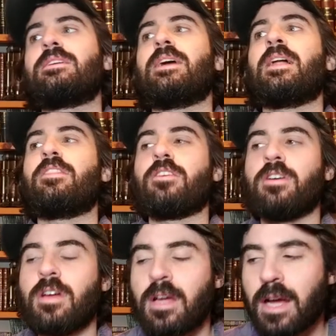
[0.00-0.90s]

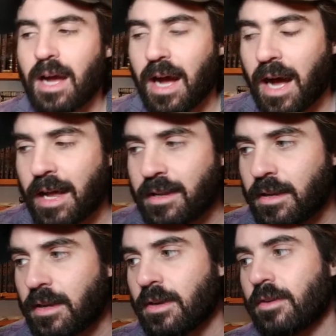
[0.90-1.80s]
together
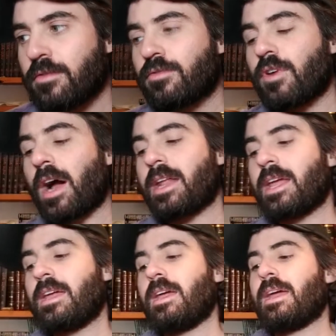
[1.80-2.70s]
on
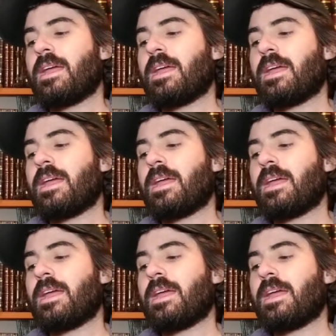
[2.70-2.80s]
Friday.